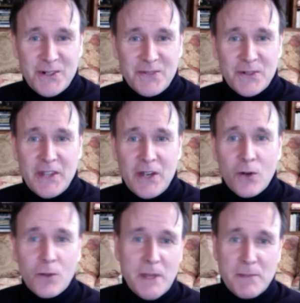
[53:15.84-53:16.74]
for the
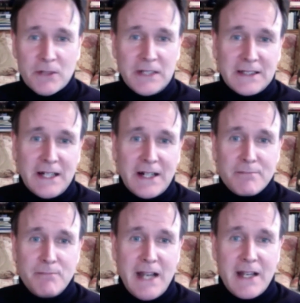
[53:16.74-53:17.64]
whole people that are
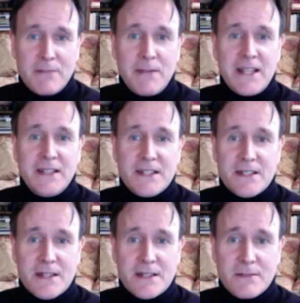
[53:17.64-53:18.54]
buying these
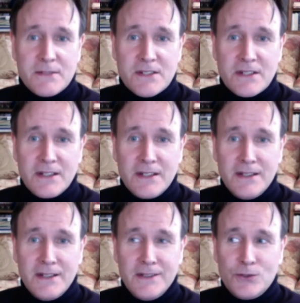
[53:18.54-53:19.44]
systems,
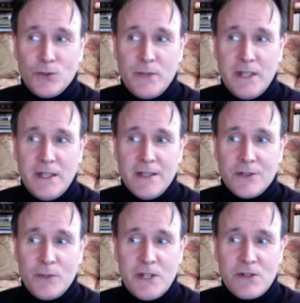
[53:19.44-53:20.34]
to
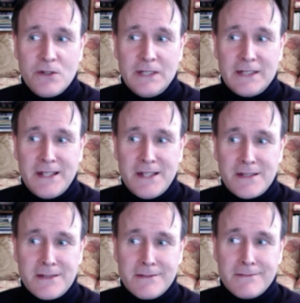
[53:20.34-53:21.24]
be sure that
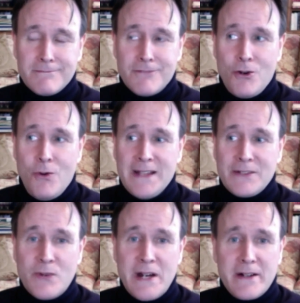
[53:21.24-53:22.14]
it's quite
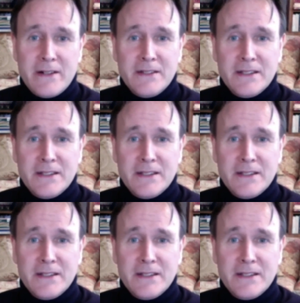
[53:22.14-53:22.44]
rare